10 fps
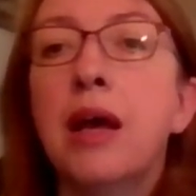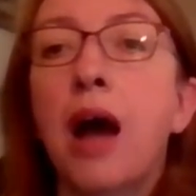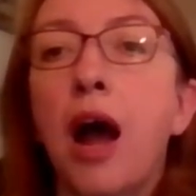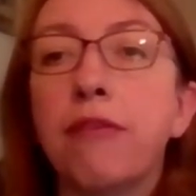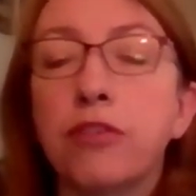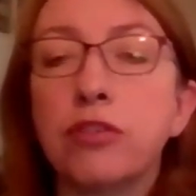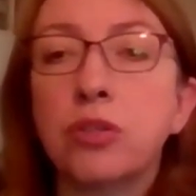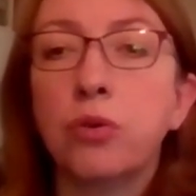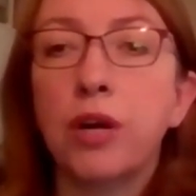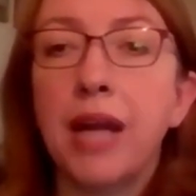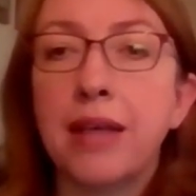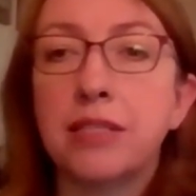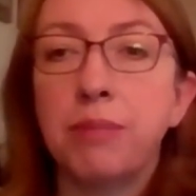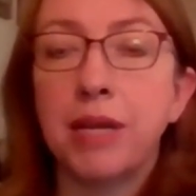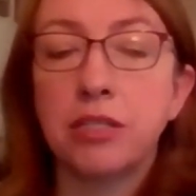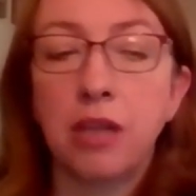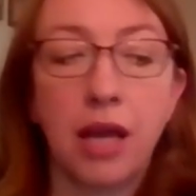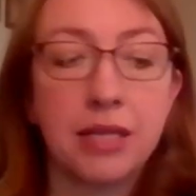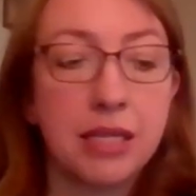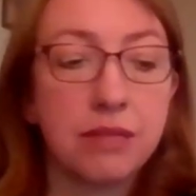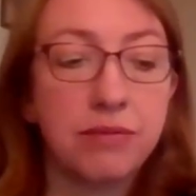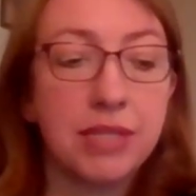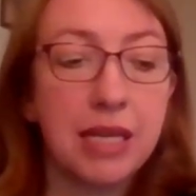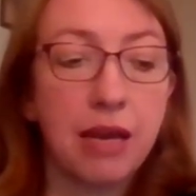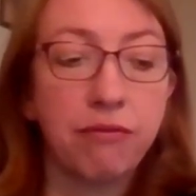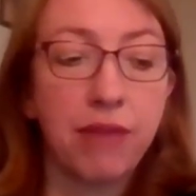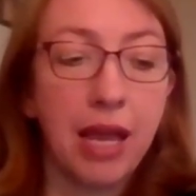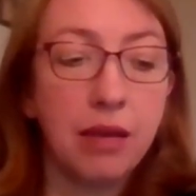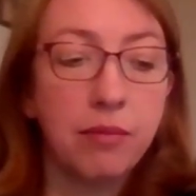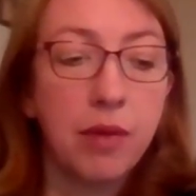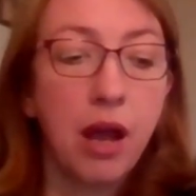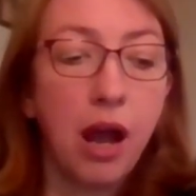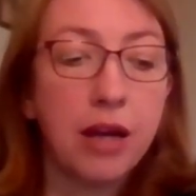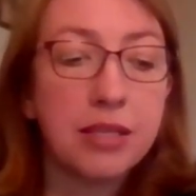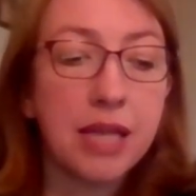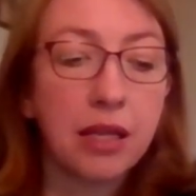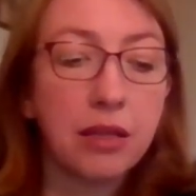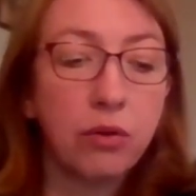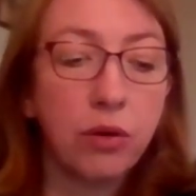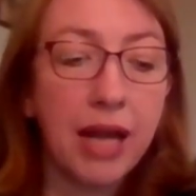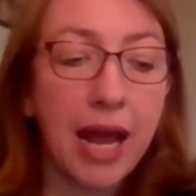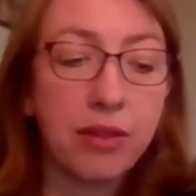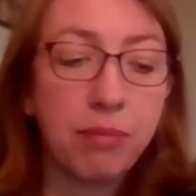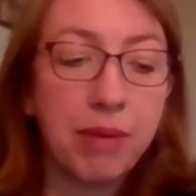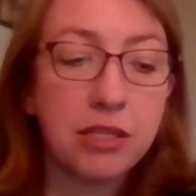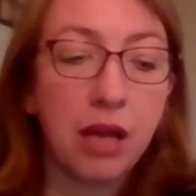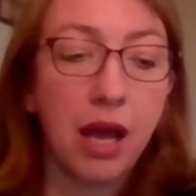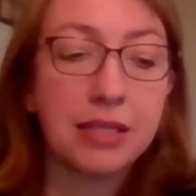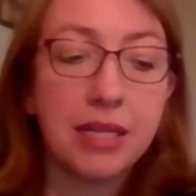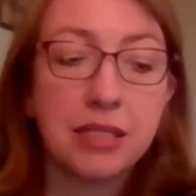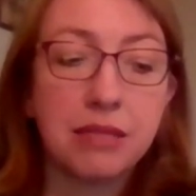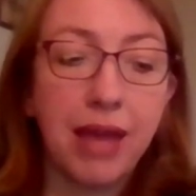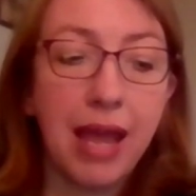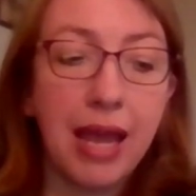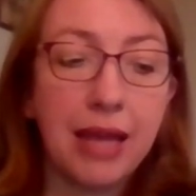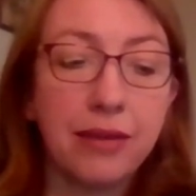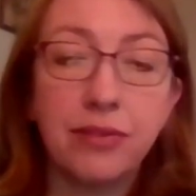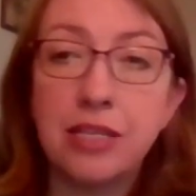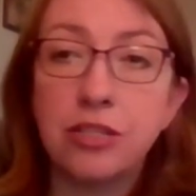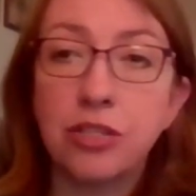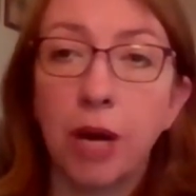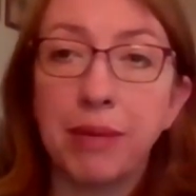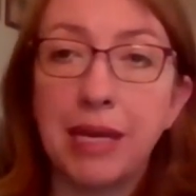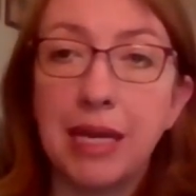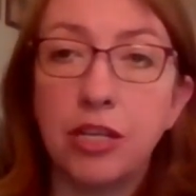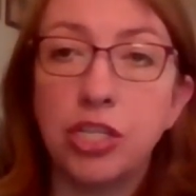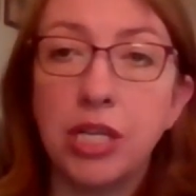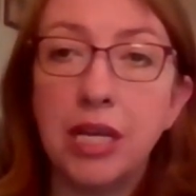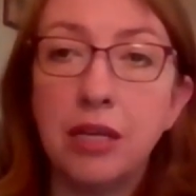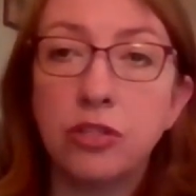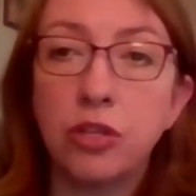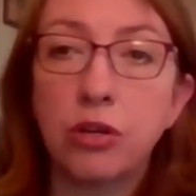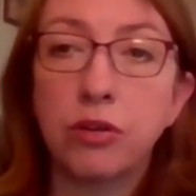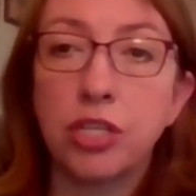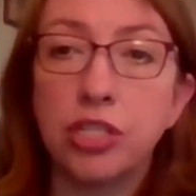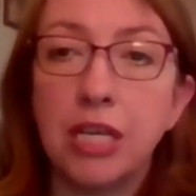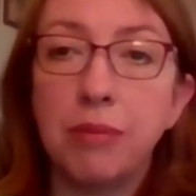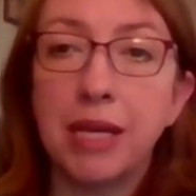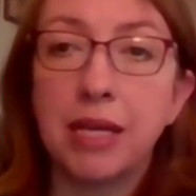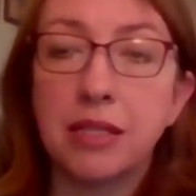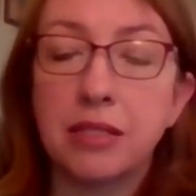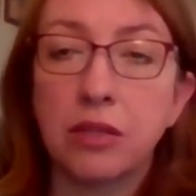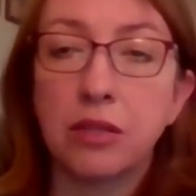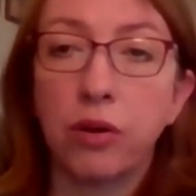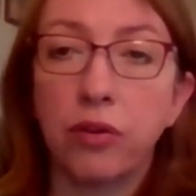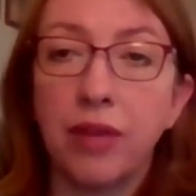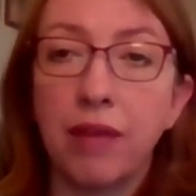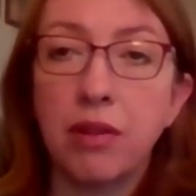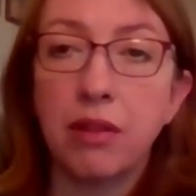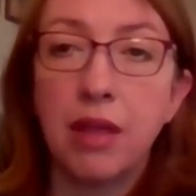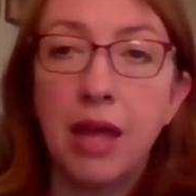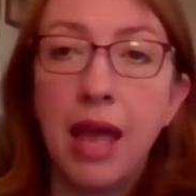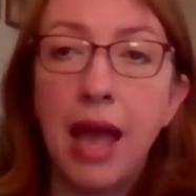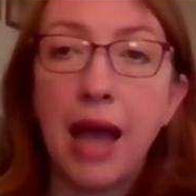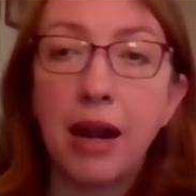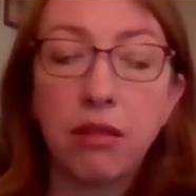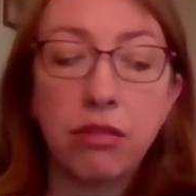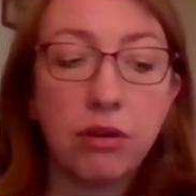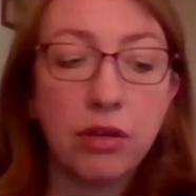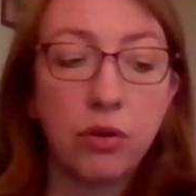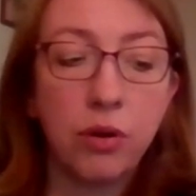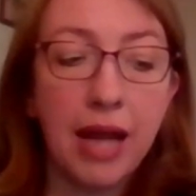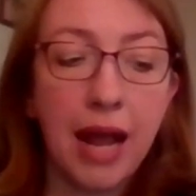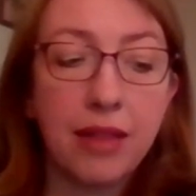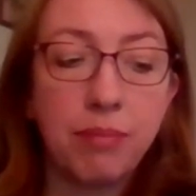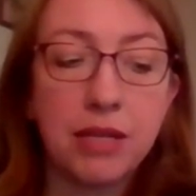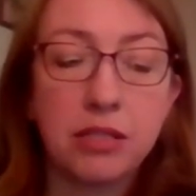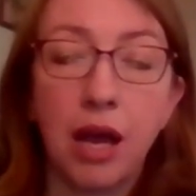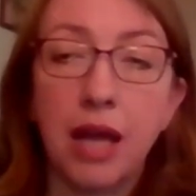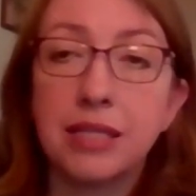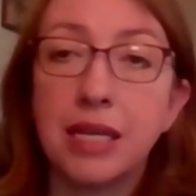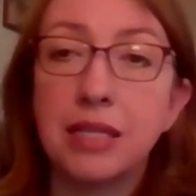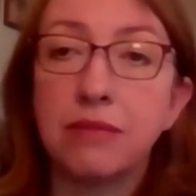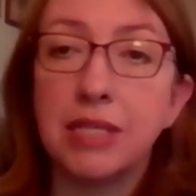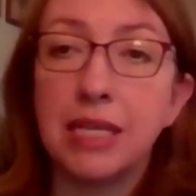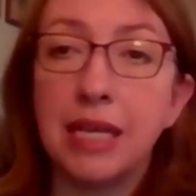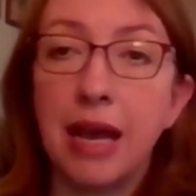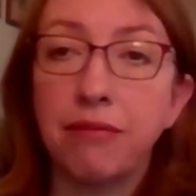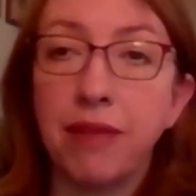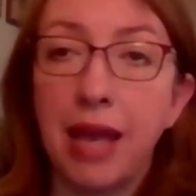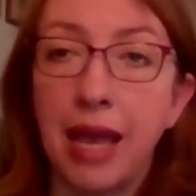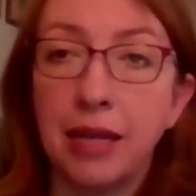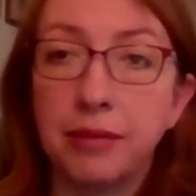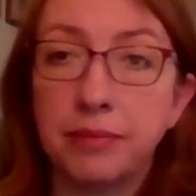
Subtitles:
Our first chord has the pitch content of DFA. Our second chord had the pitch content of A, C sharp, E, G. Circle the G because it's the chordal seventh. And our third chord had the pitch content of D, F, A.